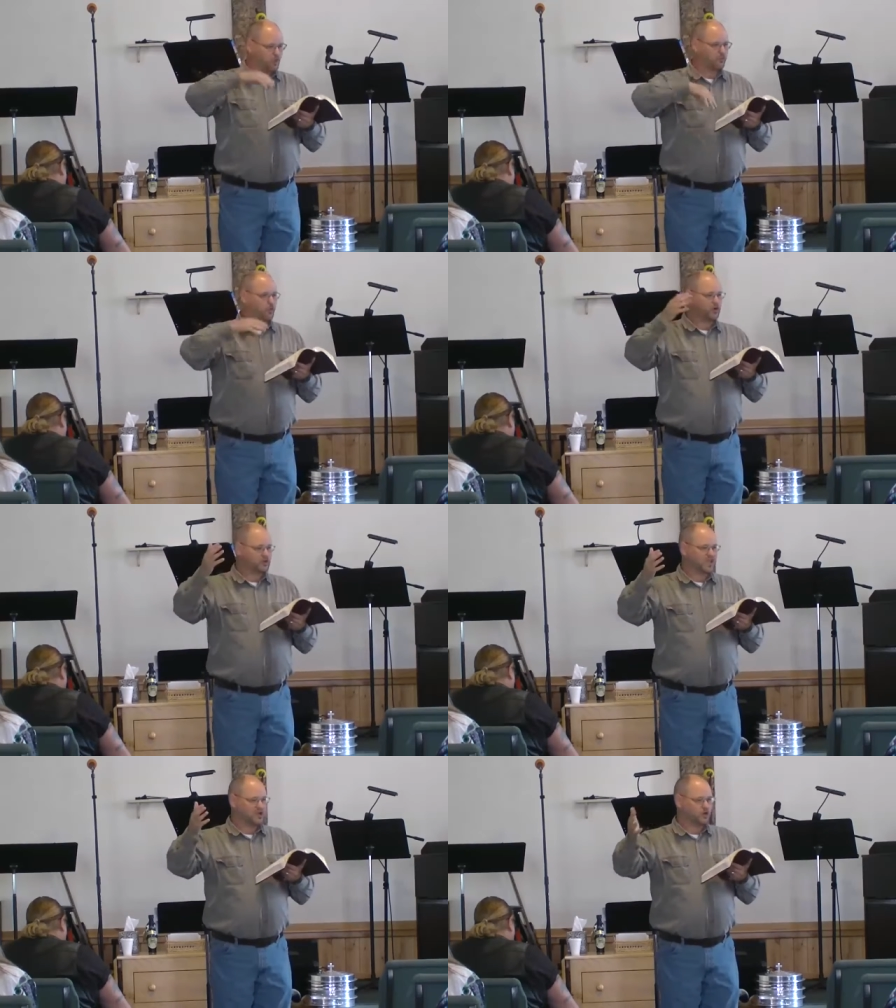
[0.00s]
more
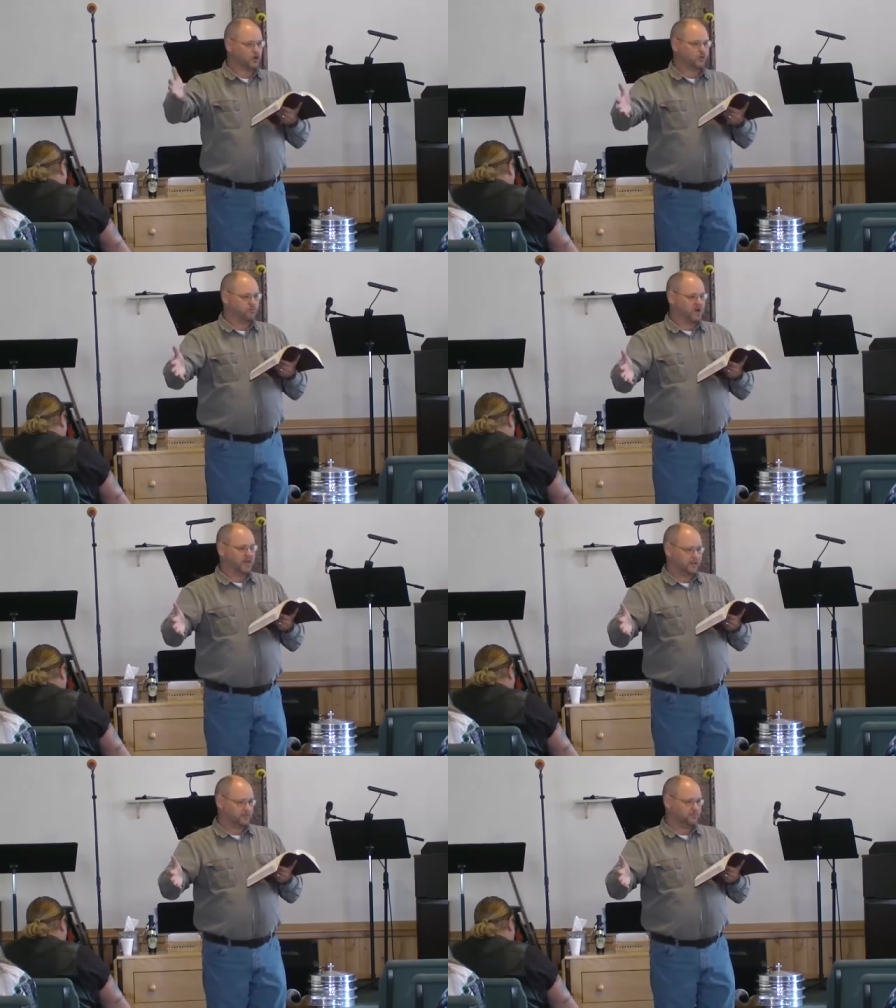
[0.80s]
important than your
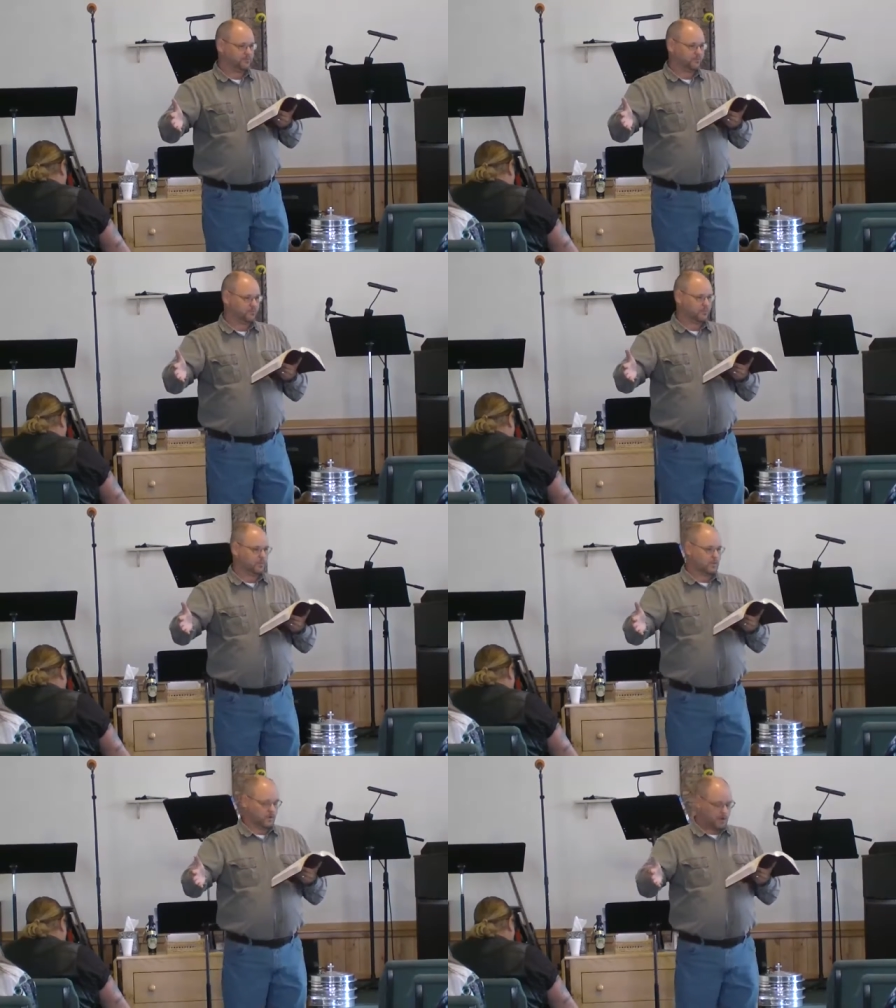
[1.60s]
money.
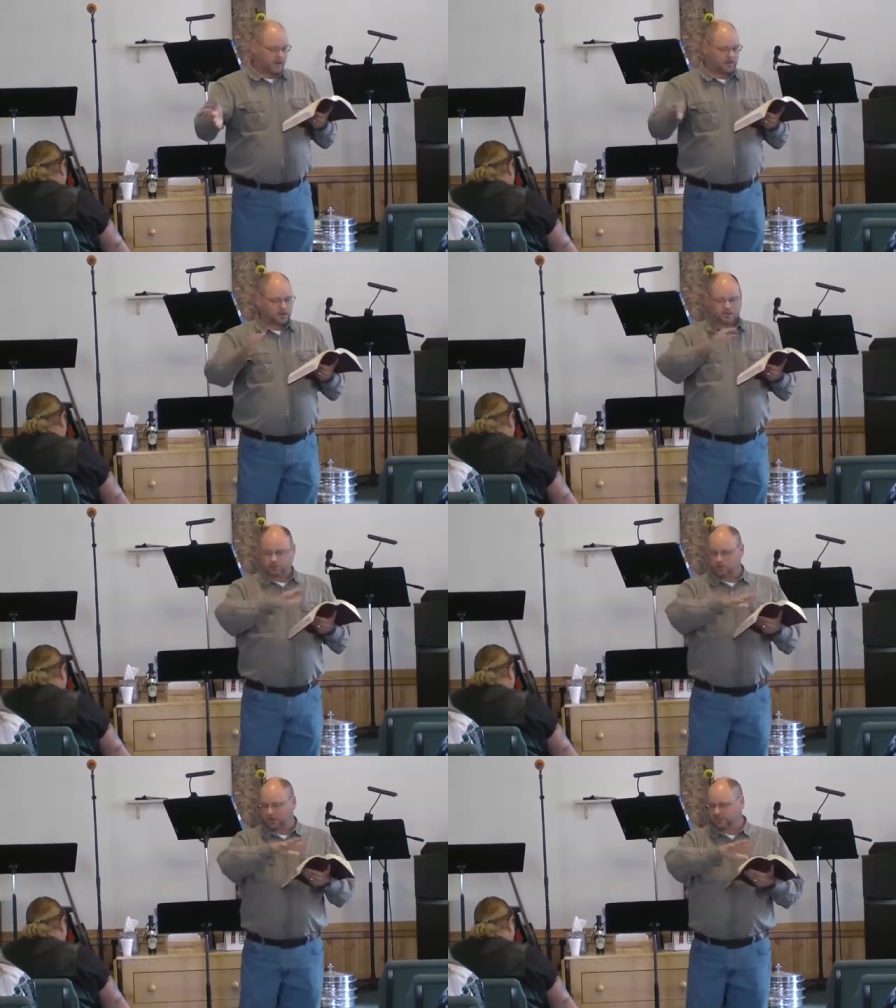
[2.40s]
All right?
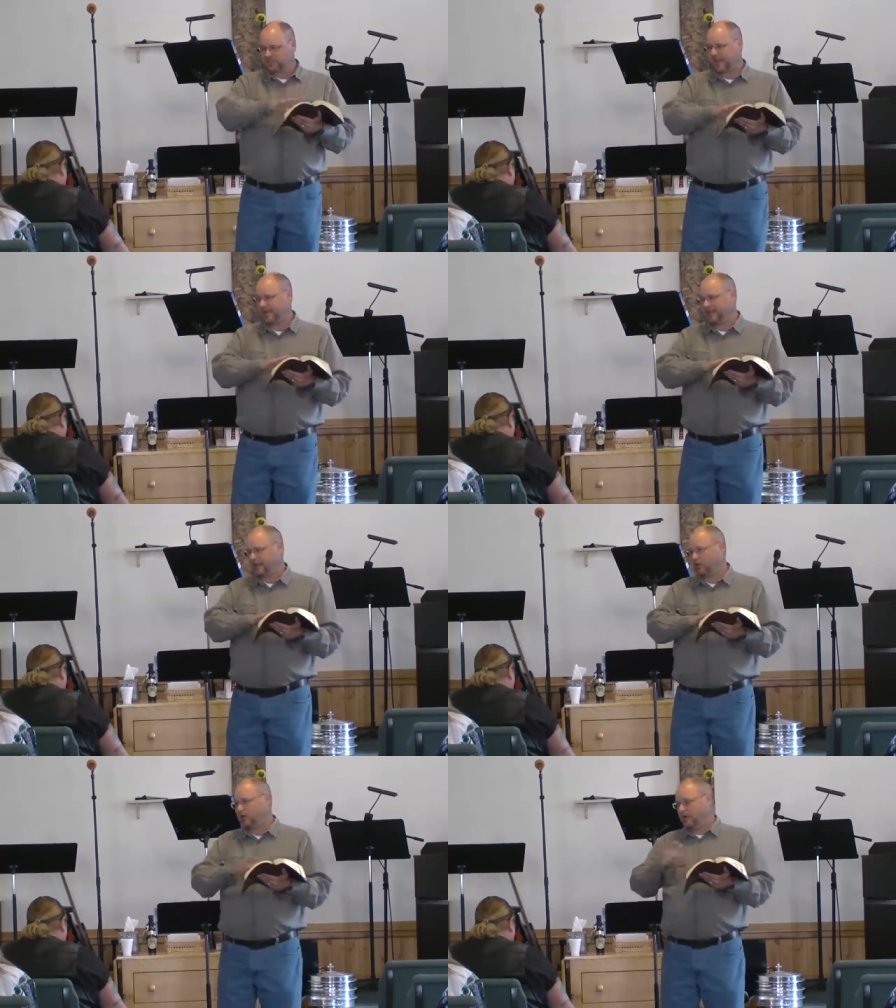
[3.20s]
So what he's saying
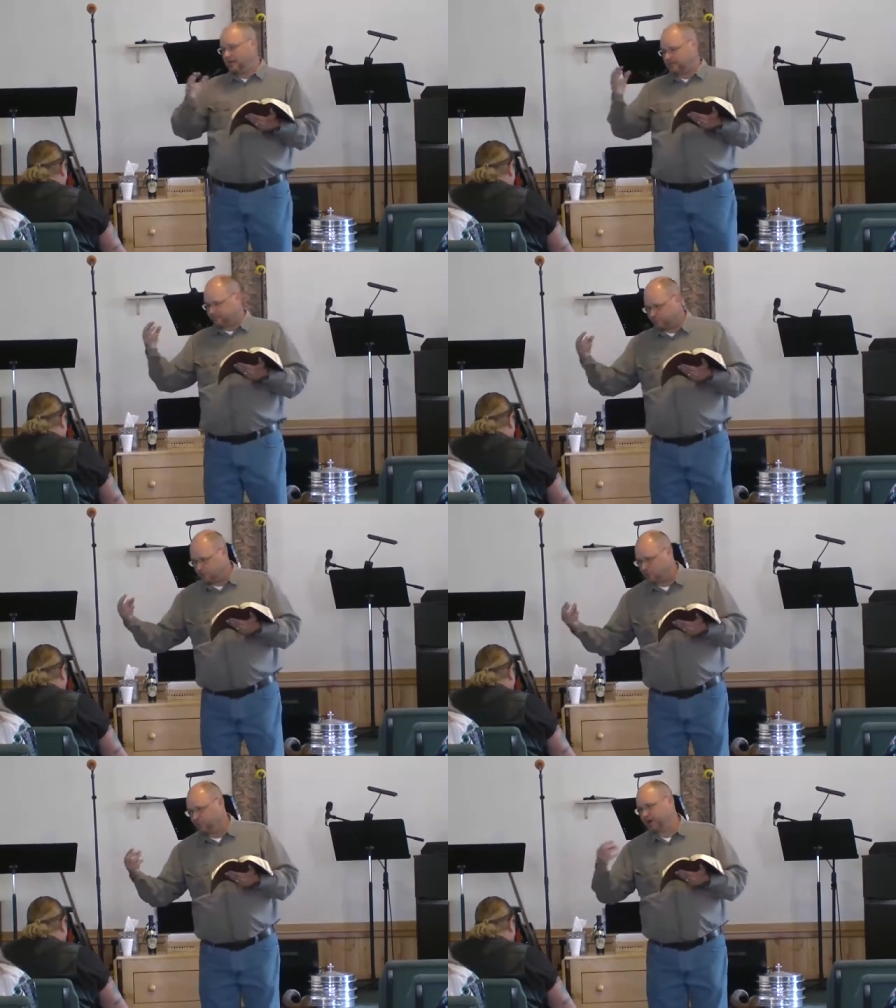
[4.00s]
here is
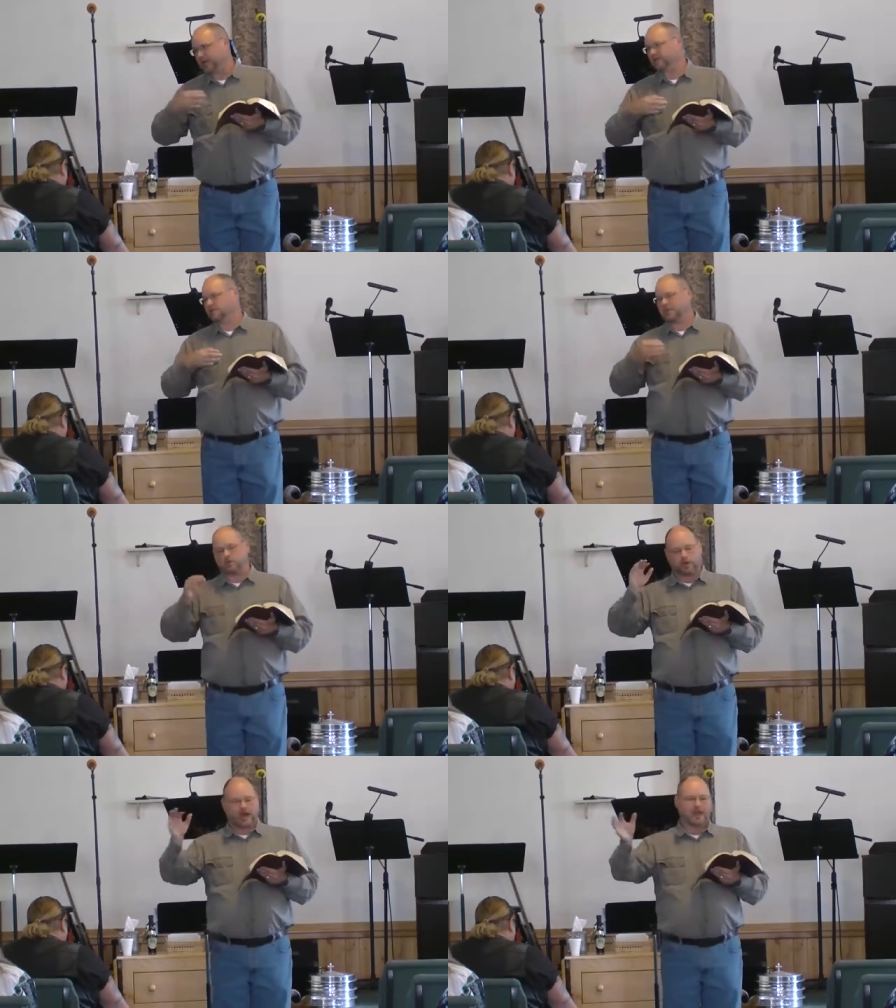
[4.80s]
if you bring into me
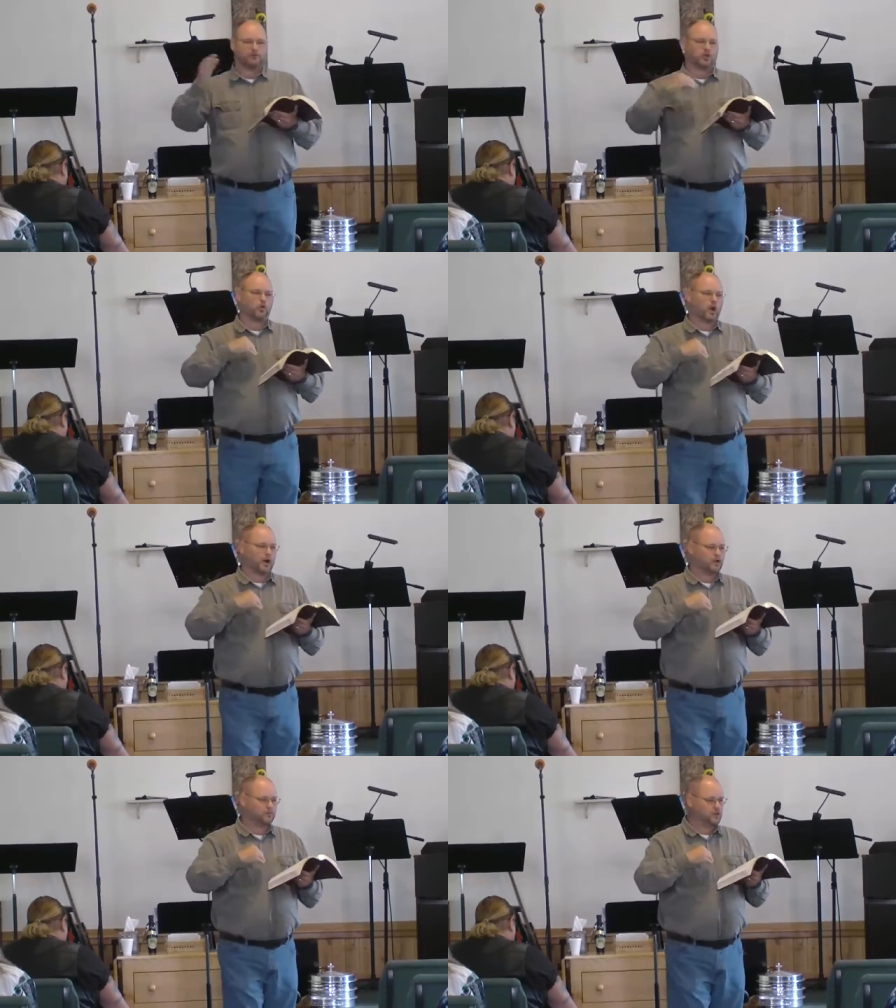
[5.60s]
what I have
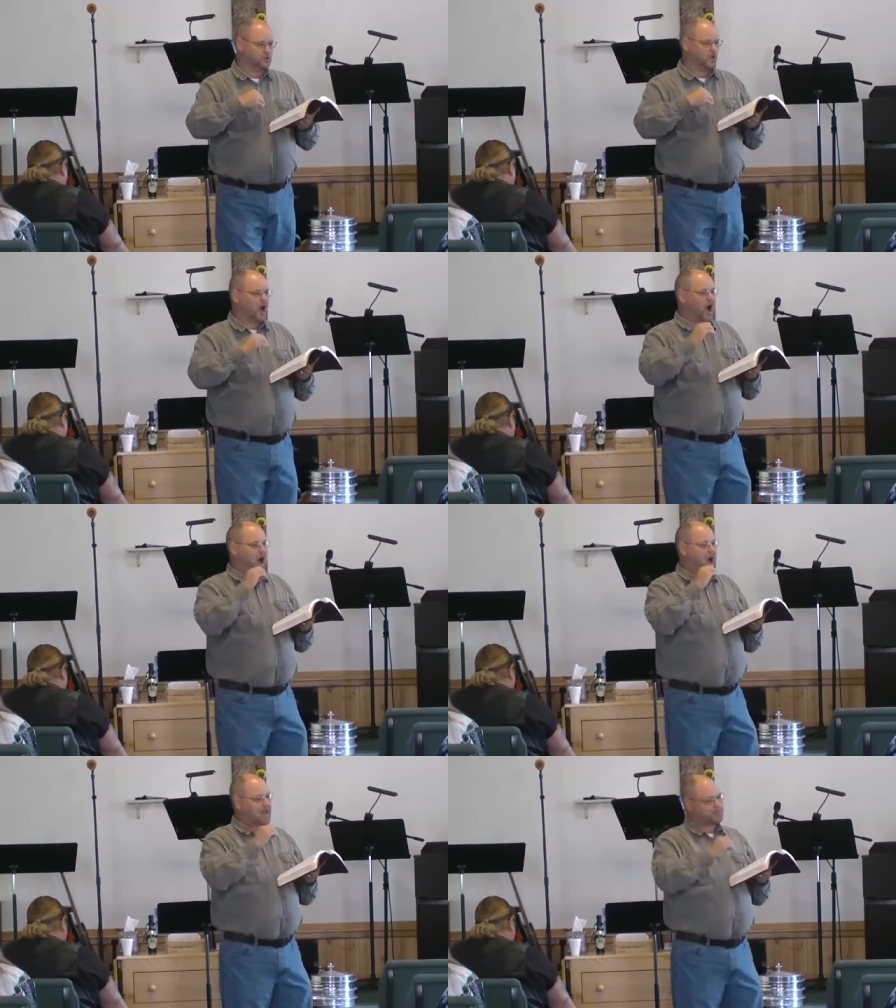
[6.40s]
required of you,
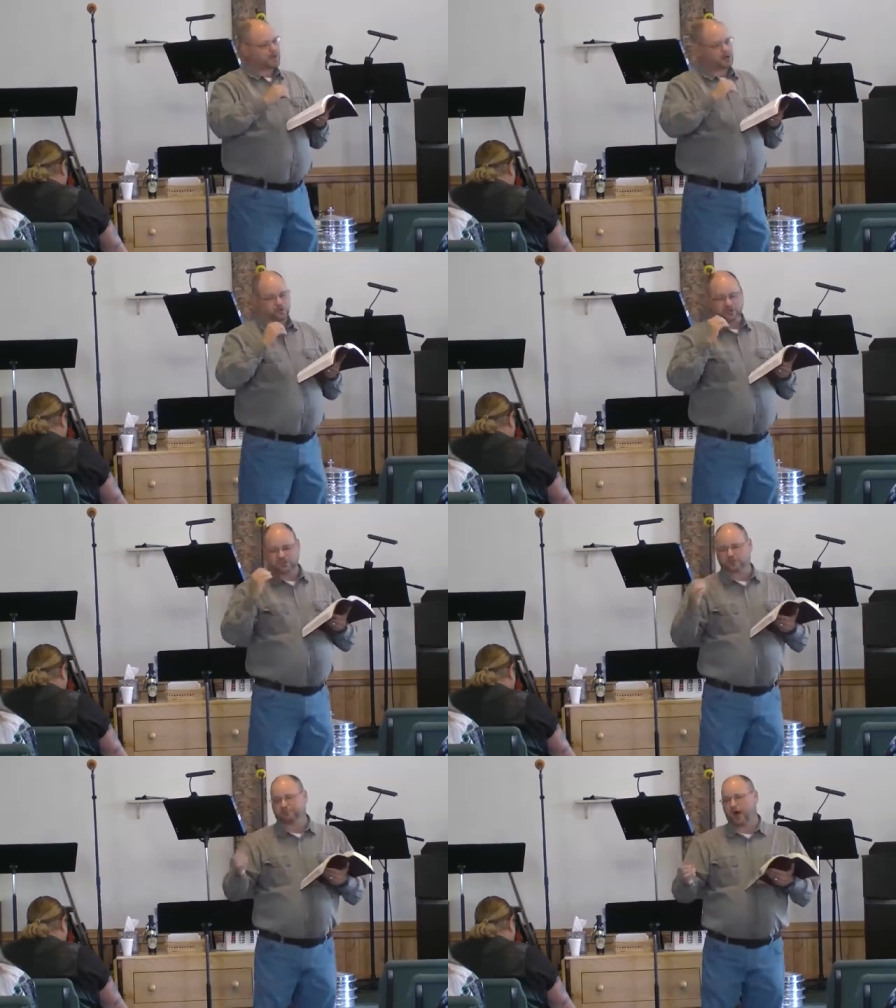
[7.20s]
I am going to
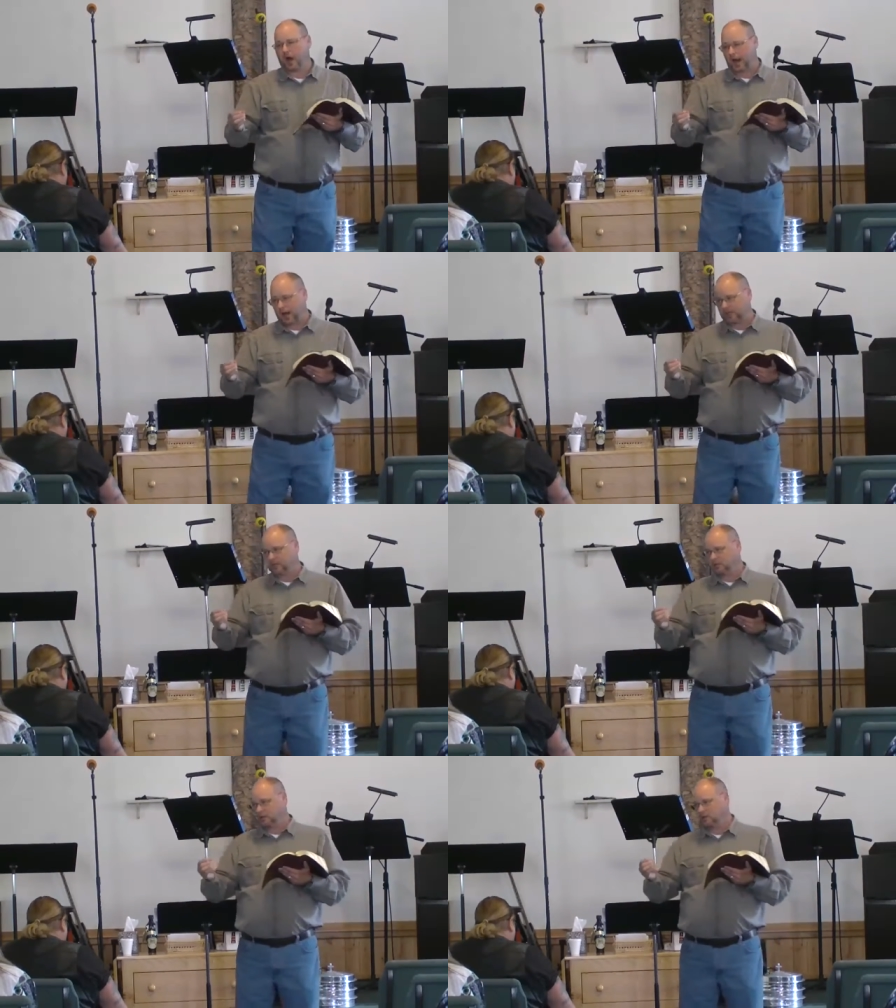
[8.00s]
respond